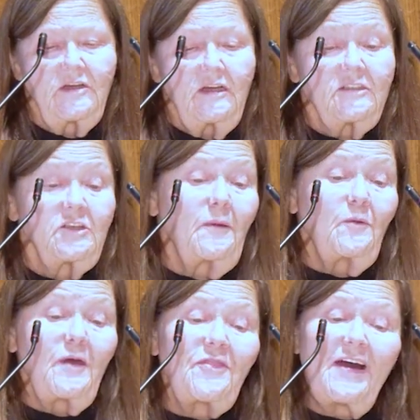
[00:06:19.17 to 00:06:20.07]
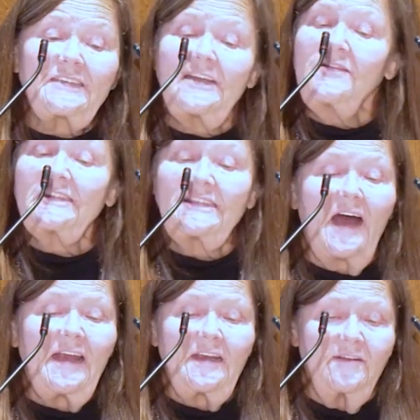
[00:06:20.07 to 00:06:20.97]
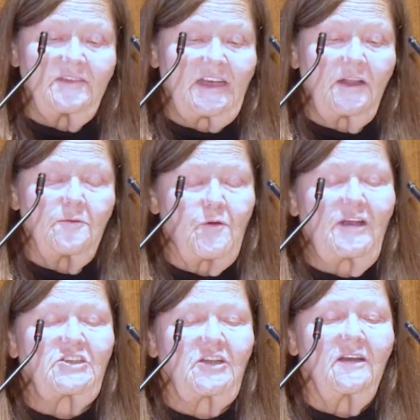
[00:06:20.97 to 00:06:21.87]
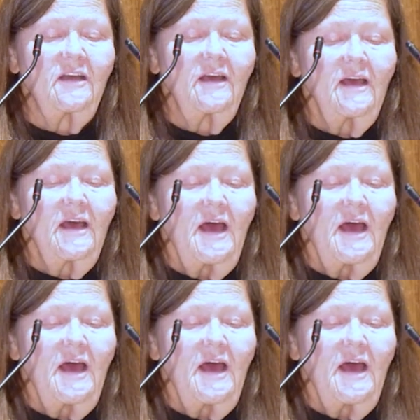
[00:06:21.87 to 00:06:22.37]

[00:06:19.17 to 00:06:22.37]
So be with us in this night of celebration.